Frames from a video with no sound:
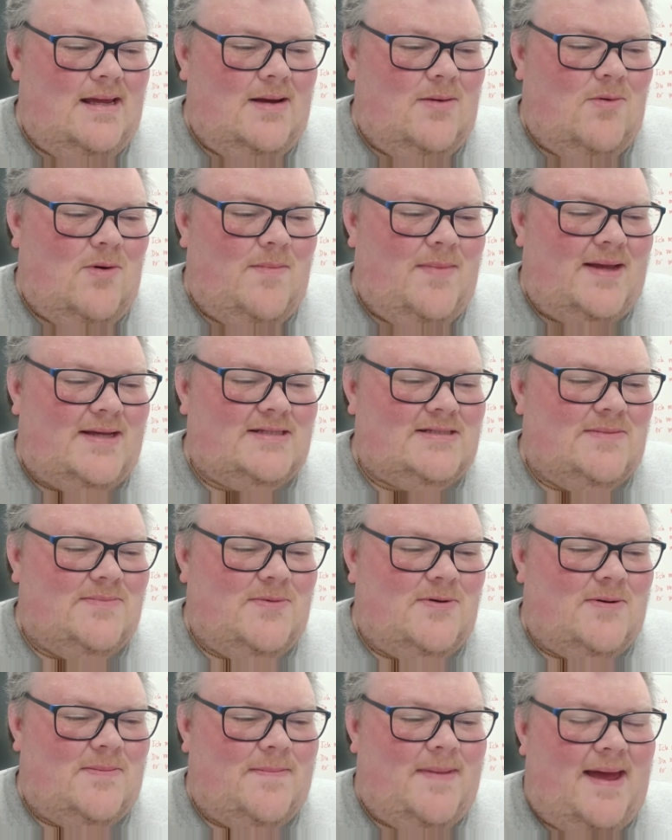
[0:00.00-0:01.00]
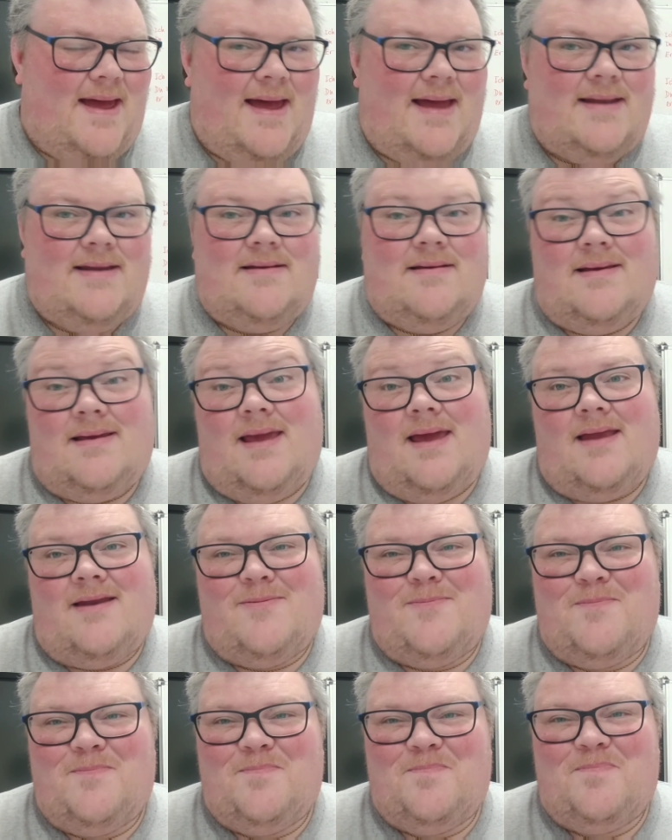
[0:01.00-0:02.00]
What makes a book bad?
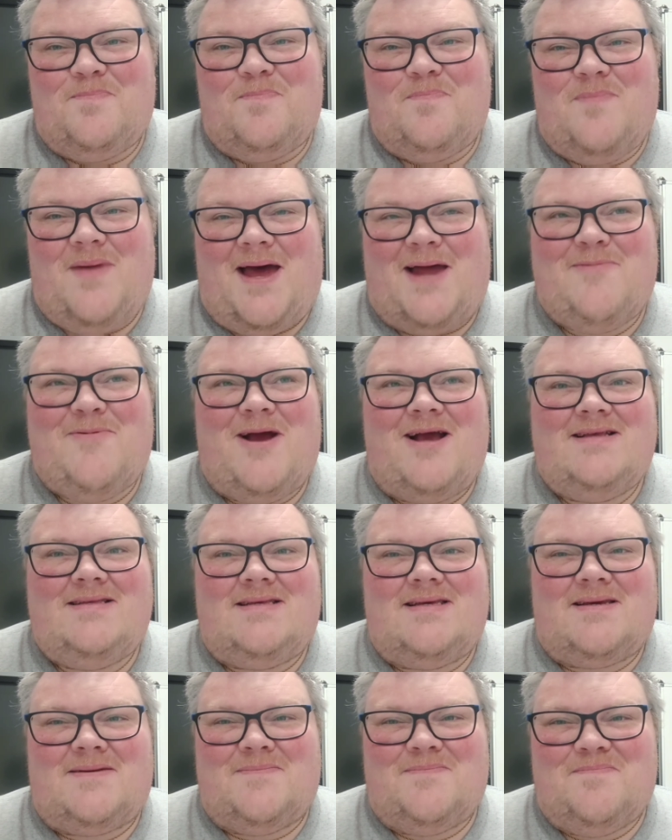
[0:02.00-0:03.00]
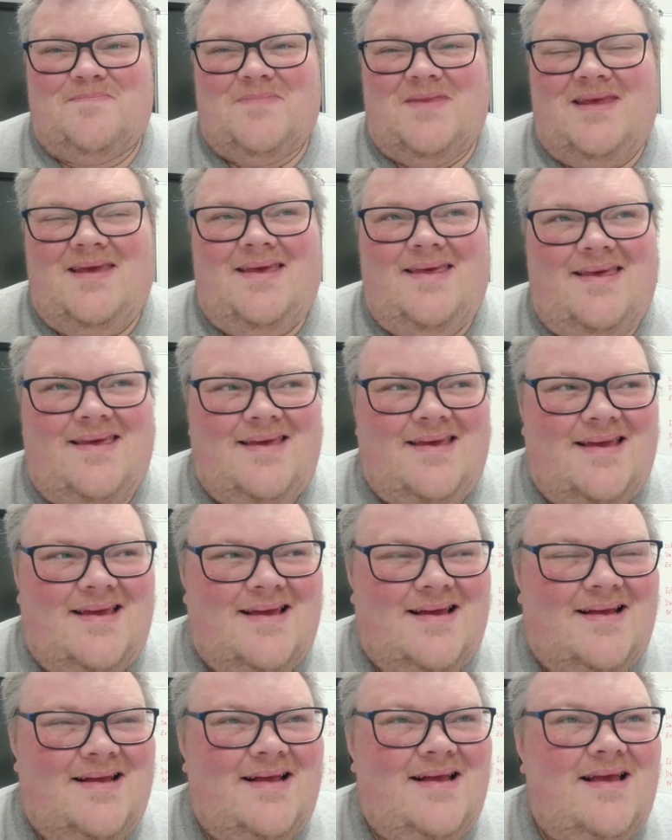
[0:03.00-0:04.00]
Again, bad writing.
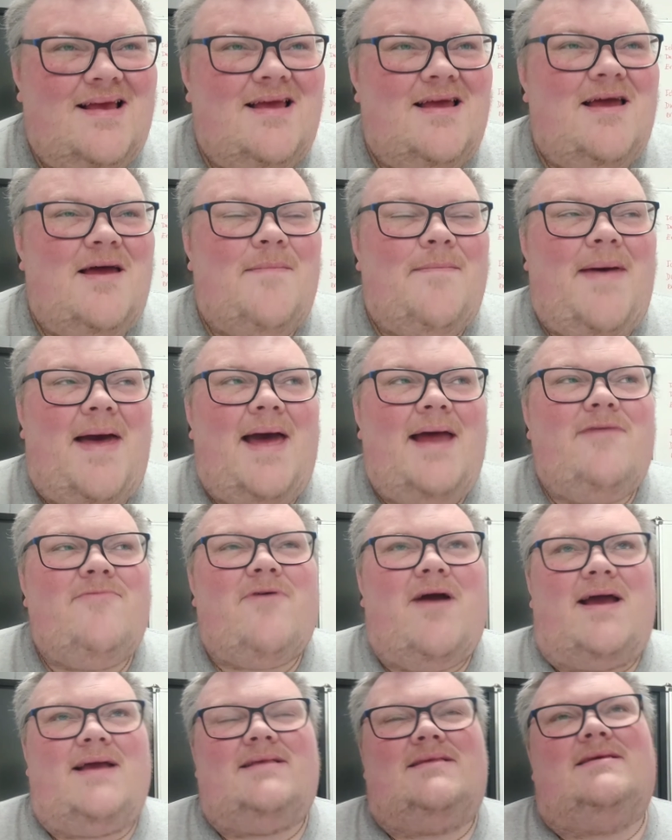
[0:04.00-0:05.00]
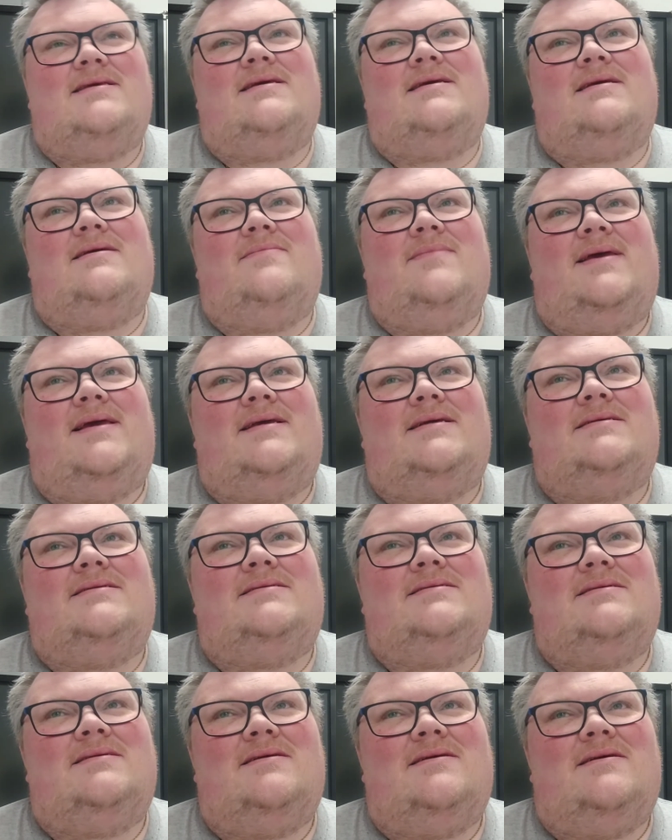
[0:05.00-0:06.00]
Bad writing
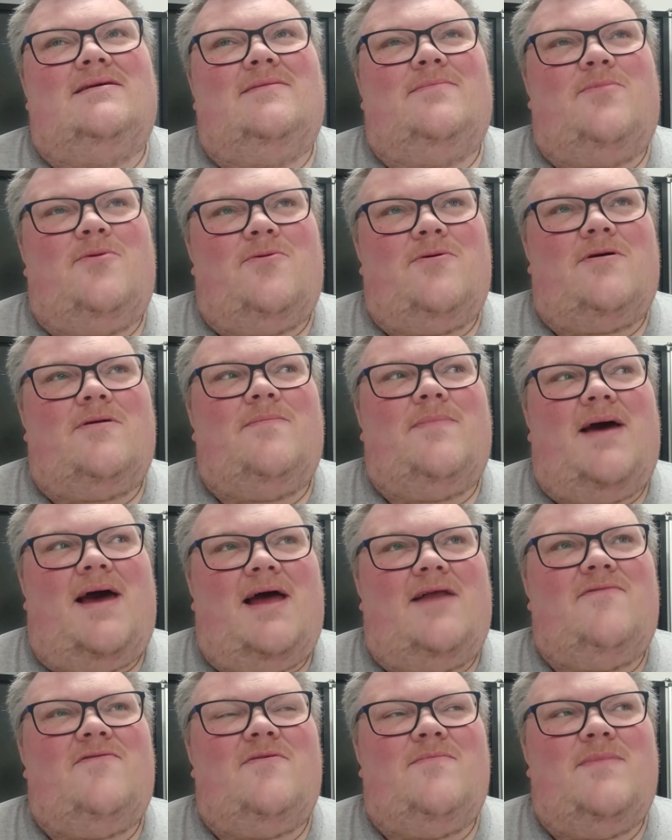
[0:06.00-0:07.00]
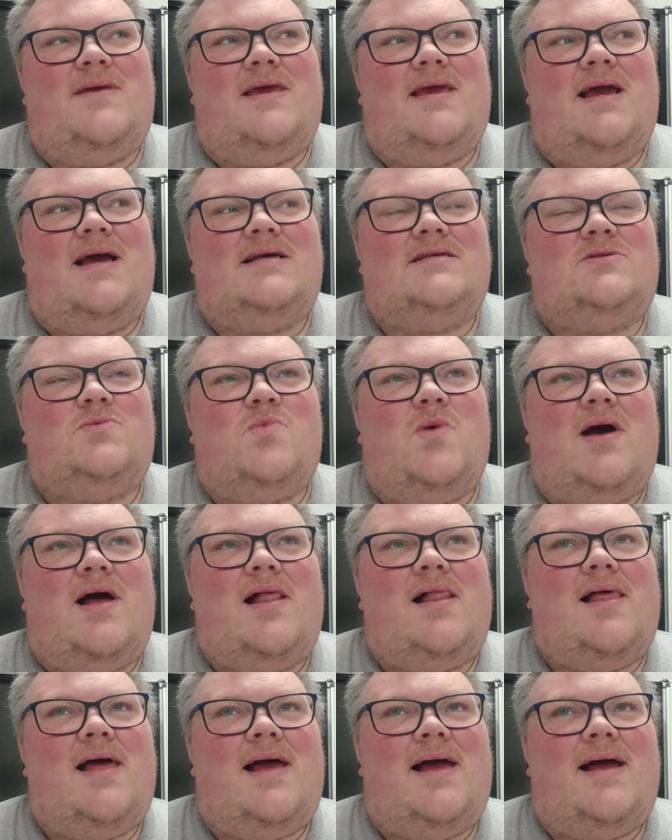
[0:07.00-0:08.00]
makes a book bad for me, as
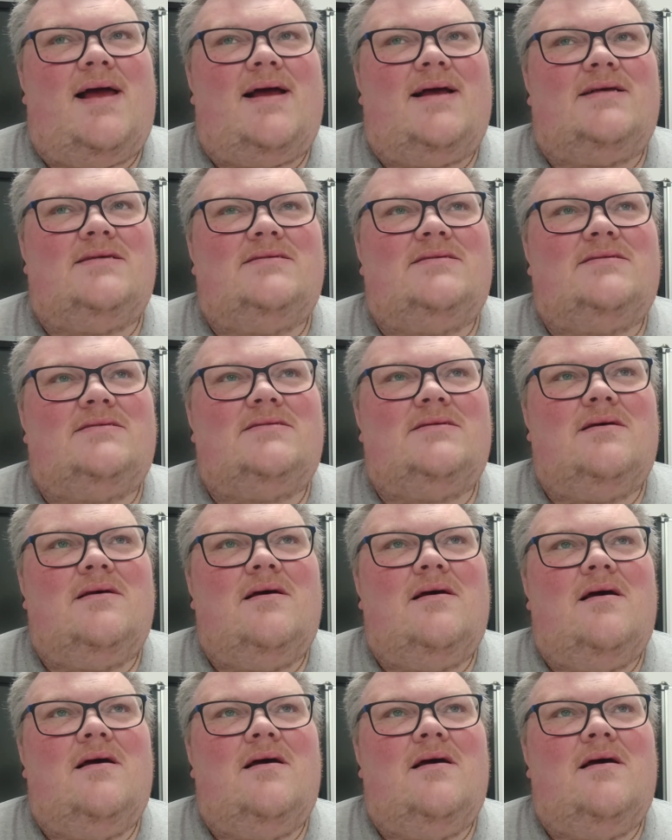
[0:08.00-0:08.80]
well as